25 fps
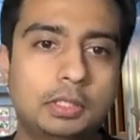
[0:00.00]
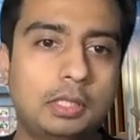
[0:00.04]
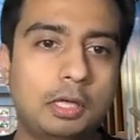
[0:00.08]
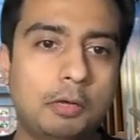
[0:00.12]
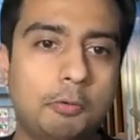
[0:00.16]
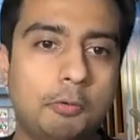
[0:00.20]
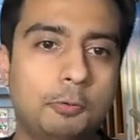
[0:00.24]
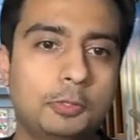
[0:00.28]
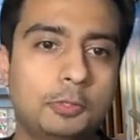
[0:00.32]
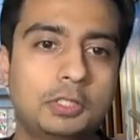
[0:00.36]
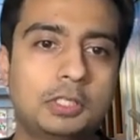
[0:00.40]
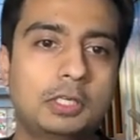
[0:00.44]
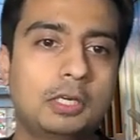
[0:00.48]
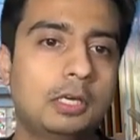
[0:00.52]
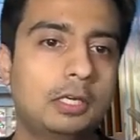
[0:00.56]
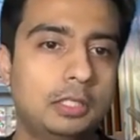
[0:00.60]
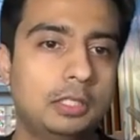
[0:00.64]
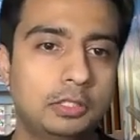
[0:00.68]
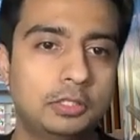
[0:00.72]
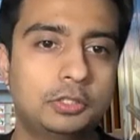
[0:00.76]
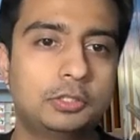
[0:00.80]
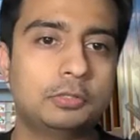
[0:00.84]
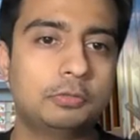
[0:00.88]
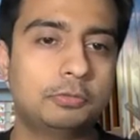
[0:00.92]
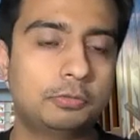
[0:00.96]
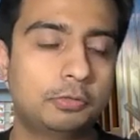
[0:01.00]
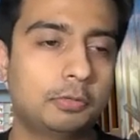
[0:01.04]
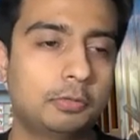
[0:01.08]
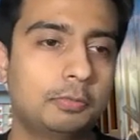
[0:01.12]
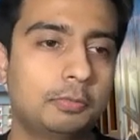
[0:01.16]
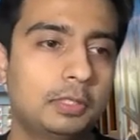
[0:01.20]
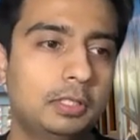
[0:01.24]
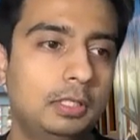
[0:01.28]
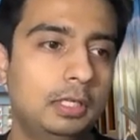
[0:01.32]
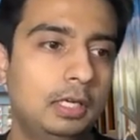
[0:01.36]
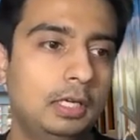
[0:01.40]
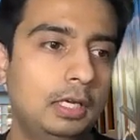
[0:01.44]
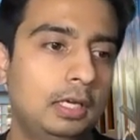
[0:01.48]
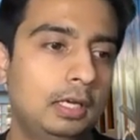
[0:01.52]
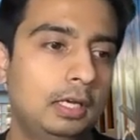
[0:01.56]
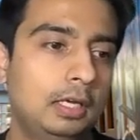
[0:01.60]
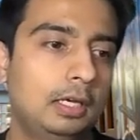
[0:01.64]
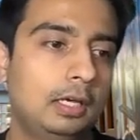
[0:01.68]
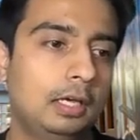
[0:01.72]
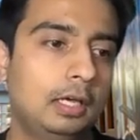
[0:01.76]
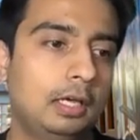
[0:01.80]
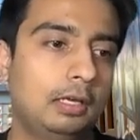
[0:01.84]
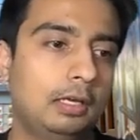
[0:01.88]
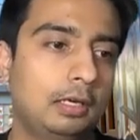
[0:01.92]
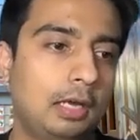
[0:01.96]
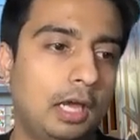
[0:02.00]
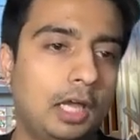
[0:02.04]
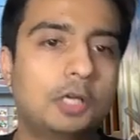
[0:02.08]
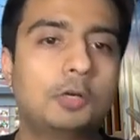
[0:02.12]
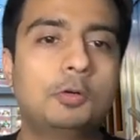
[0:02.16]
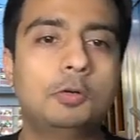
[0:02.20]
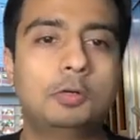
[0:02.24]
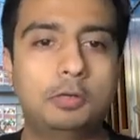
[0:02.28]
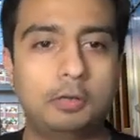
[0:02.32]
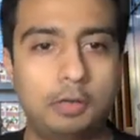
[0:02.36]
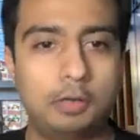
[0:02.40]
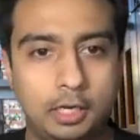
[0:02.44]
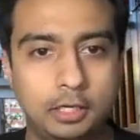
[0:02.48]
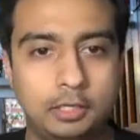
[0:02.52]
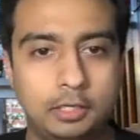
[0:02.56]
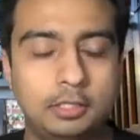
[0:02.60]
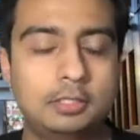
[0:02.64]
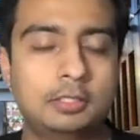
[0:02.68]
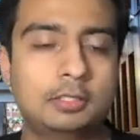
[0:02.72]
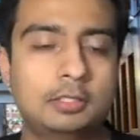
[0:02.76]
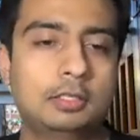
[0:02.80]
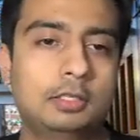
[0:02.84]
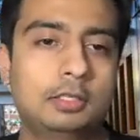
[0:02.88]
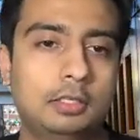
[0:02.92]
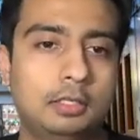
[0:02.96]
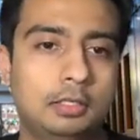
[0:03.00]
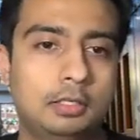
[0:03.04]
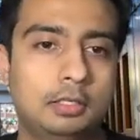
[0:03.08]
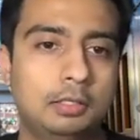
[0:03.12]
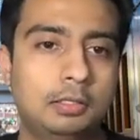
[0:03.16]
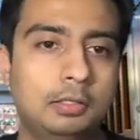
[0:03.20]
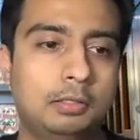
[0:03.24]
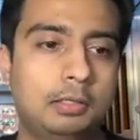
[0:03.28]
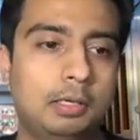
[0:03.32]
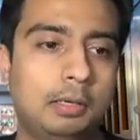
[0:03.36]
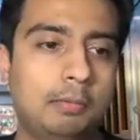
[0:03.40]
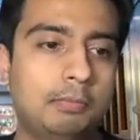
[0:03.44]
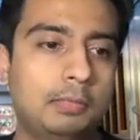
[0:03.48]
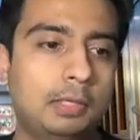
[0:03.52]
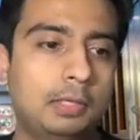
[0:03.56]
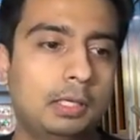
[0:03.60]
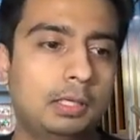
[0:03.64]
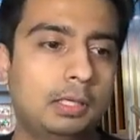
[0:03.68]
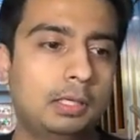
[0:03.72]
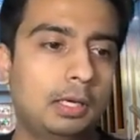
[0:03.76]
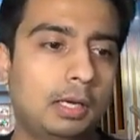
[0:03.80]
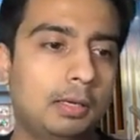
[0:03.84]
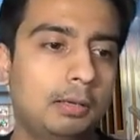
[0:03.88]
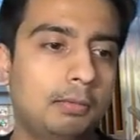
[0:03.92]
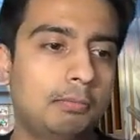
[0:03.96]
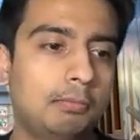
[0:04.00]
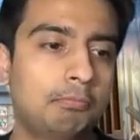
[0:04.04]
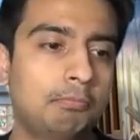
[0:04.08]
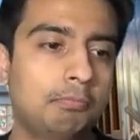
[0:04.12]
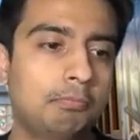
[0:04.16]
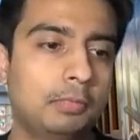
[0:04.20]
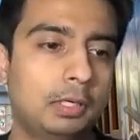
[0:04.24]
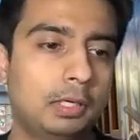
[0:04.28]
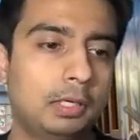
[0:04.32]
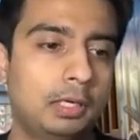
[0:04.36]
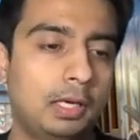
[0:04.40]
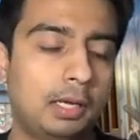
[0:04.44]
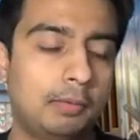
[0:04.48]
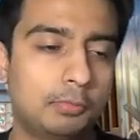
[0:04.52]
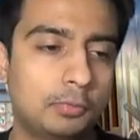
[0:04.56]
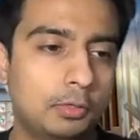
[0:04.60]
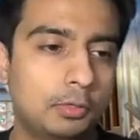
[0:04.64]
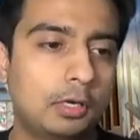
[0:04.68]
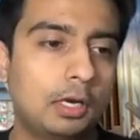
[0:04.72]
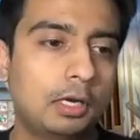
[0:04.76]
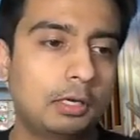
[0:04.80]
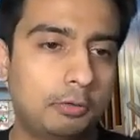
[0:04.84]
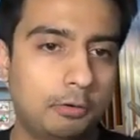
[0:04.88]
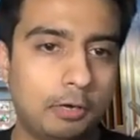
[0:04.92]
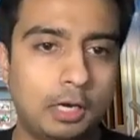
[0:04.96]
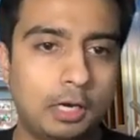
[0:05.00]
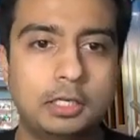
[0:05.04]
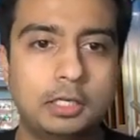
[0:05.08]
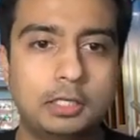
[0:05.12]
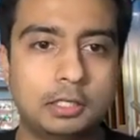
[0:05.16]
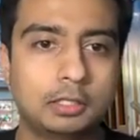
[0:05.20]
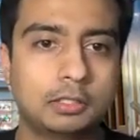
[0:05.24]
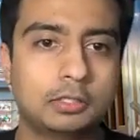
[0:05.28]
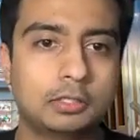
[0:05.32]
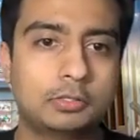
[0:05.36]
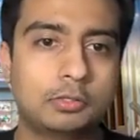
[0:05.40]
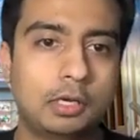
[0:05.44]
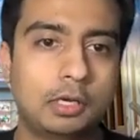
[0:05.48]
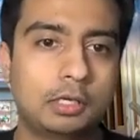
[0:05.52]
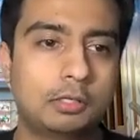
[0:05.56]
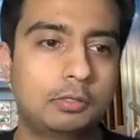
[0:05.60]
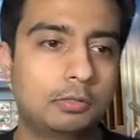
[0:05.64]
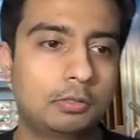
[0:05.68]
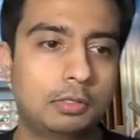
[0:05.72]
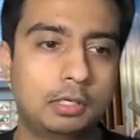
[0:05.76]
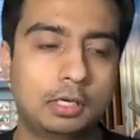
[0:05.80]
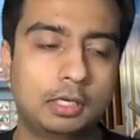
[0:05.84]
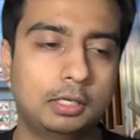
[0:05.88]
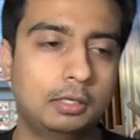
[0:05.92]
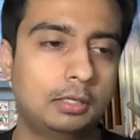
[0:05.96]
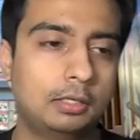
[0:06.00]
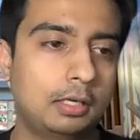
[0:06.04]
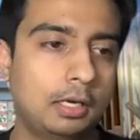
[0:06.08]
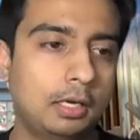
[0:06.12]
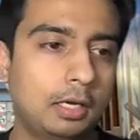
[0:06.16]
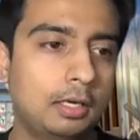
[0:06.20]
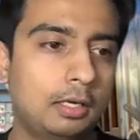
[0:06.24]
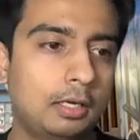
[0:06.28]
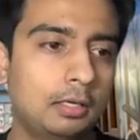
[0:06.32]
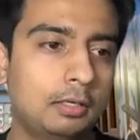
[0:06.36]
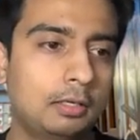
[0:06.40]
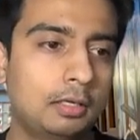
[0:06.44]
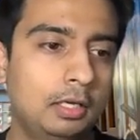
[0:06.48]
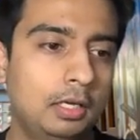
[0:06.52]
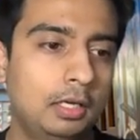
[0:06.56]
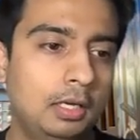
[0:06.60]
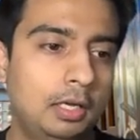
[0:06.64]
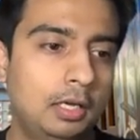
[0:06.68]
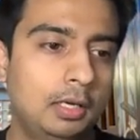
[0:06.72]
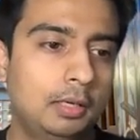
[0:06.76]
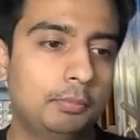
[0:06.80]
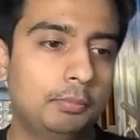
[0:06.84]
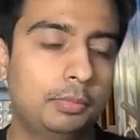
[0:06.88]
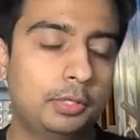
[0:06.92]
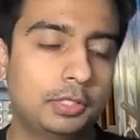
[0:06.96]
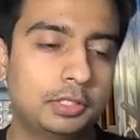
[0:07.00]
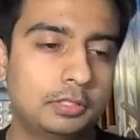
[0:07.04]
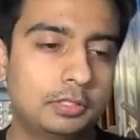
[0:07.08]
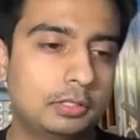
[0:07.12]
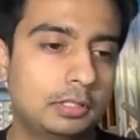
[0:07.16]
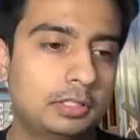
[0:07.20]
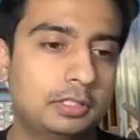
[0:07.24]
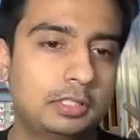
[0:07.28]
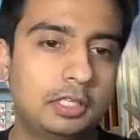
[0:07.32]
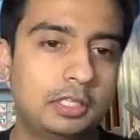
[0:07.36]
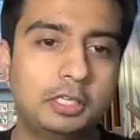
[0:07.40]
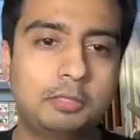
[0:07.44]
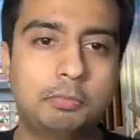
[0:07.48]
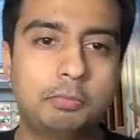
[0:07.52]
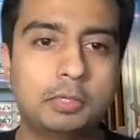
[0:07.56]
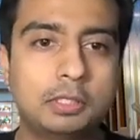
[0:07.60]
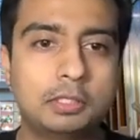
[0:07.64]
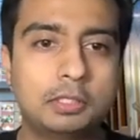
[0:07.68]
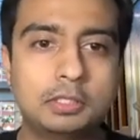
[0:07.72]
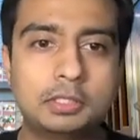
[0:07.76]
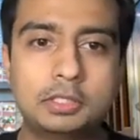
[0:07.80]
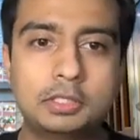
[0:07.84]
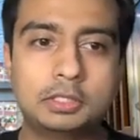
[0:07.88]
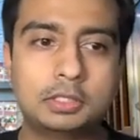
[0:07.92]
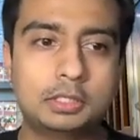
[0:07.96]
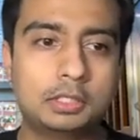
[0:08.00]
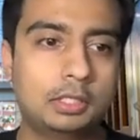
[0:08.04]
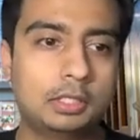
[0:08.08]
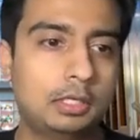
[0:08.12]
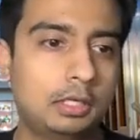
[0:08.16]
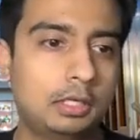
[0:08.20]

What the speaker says: That wasn't an issue for me. And I could write. I'm good at writing, so I could like personal statements.